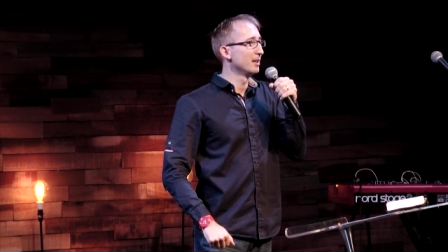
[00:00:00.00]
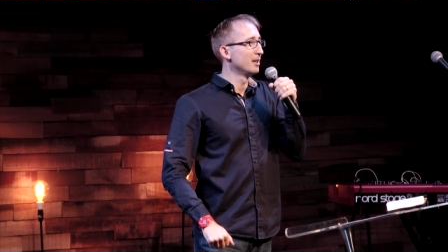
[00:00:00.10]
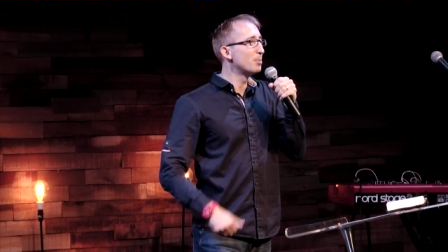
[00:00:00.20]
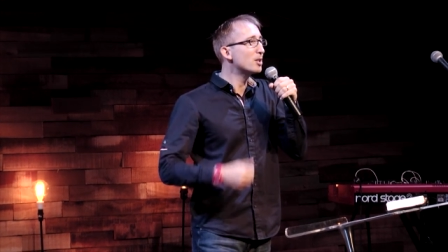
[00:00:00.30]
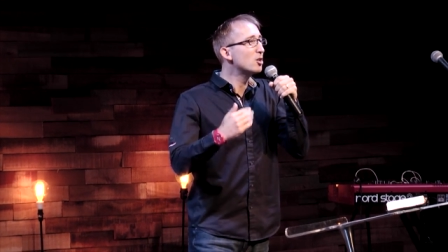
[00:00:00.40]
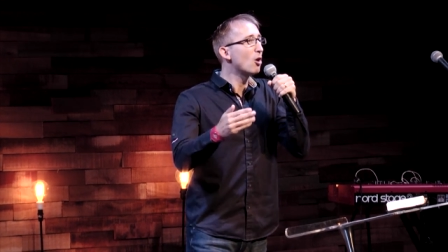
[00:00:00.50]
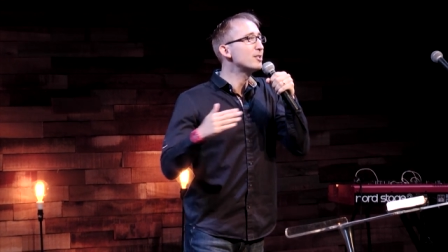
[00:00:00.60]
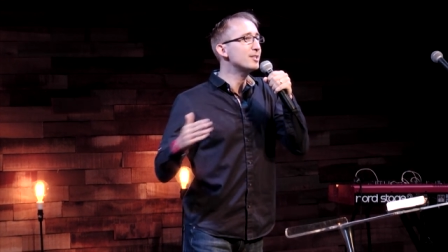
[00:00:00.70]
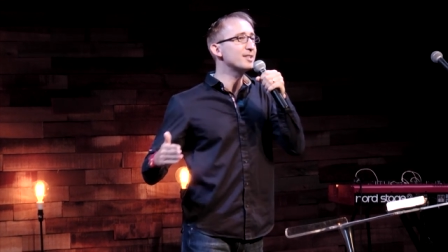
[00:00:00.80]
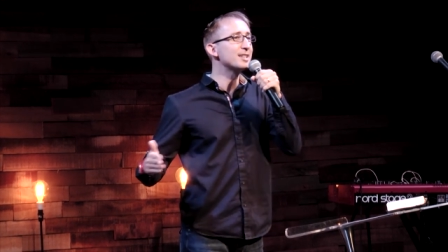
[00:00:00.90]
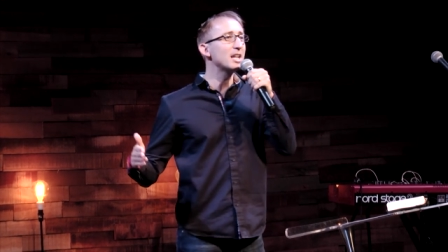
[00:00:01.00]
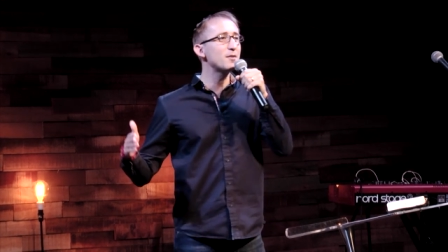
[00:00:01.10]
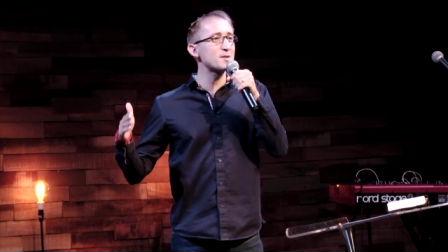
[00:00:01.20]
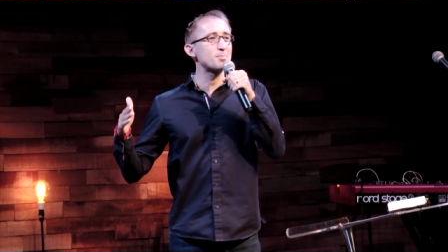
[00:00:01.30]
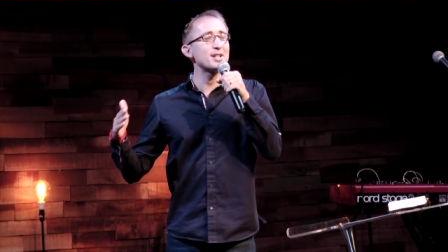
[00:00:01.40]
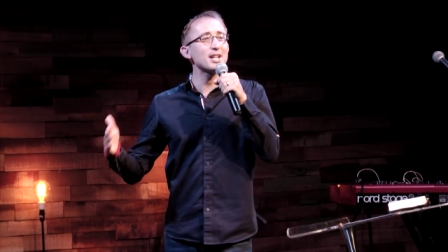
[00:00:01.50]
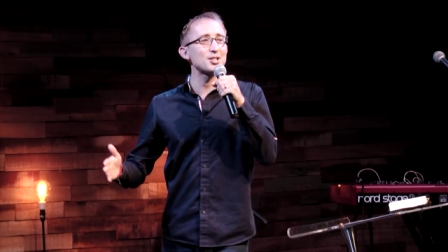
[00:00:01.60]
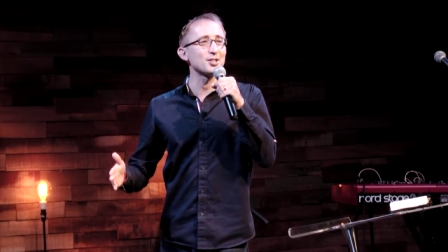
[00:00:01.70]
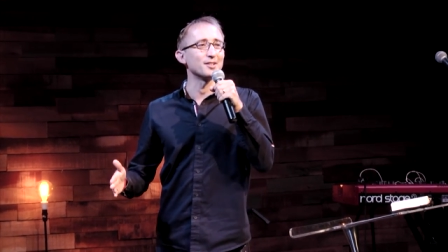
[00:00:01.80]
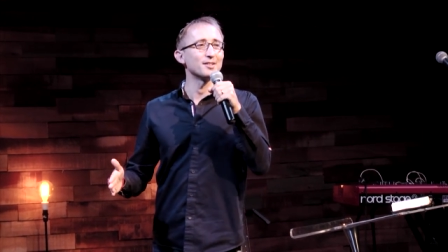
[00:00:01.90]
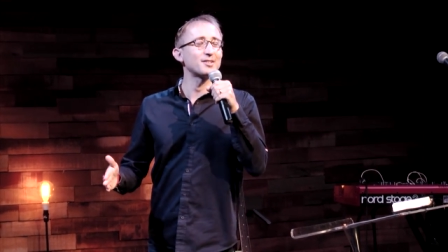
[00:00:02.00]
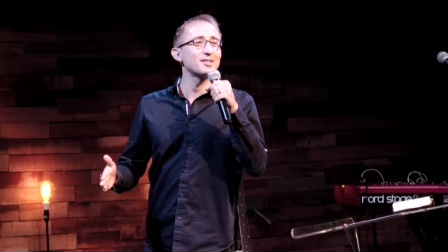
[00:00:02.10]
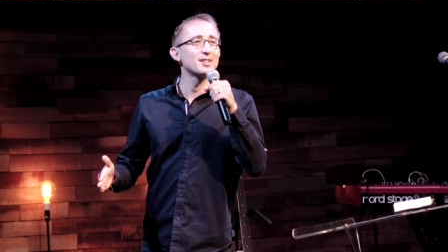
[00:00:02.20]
But God doesn't give us predictions.